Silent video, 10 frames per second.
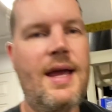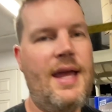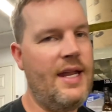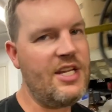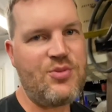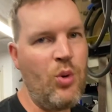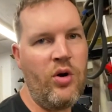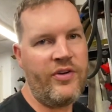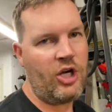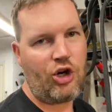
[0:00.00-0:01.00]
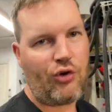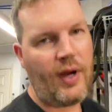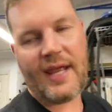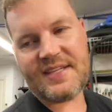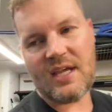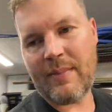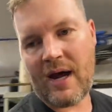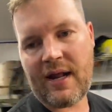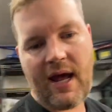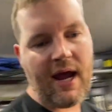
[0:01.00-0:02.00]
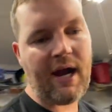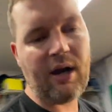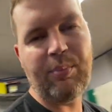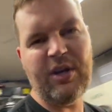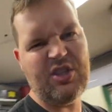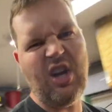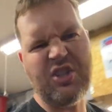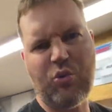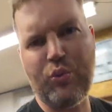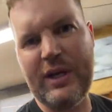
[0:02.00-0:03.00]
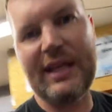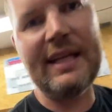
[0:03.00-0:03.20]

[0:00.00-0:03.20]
and it's moving a crazy amount of air, but it's also really